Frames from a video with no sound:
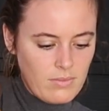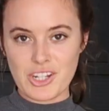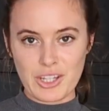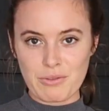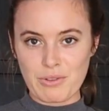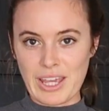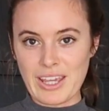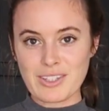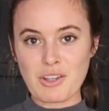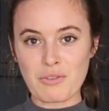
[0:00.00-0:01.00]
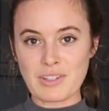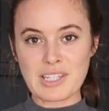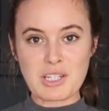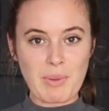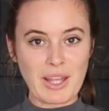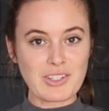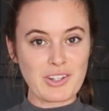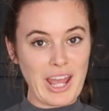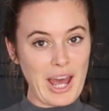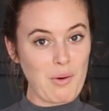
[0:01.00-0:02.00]
Chili flakes, obviously depends
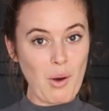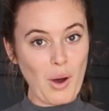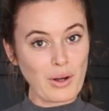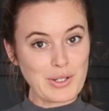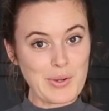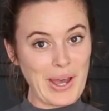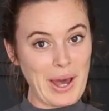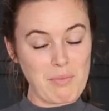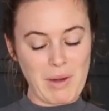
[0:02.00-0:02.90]
on how hot or how